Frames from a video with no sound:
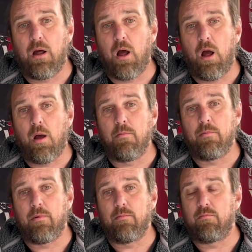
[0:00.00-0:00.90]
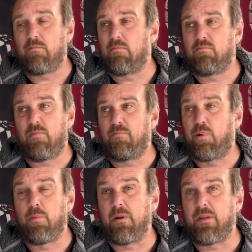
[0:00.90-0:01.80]
um,
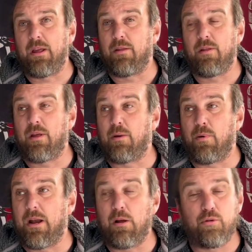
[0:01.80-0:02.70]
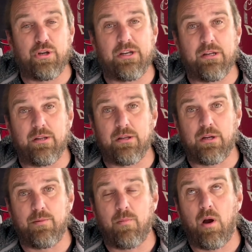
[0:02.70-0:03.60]
probably thinking that they could put any old shit into the
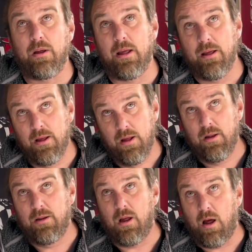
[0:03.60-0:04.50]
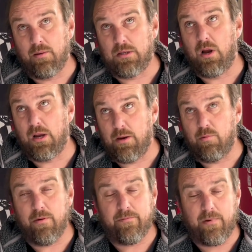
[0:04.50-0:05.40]
supermarket, uh, certainly
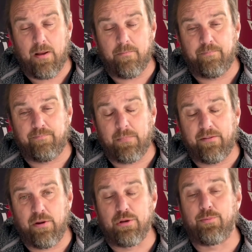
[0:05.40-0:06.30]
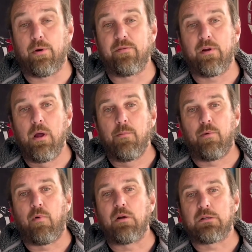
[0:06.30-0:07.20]
with um, Future Proof.
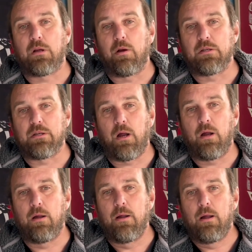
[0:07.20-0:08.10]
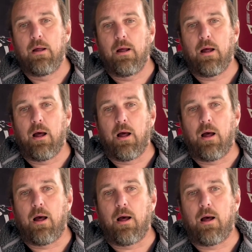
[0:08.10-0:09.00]
But Roaster Coaster,
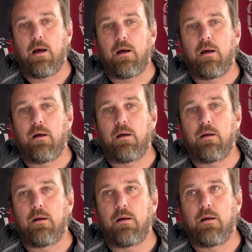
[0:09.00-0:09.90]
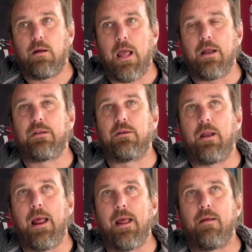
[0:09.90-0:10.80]
uh, it,
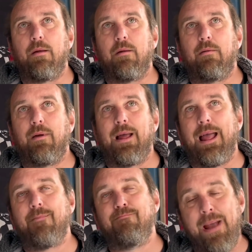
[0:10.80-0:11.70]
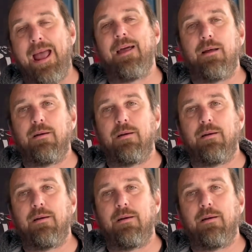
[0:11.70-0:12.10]
it met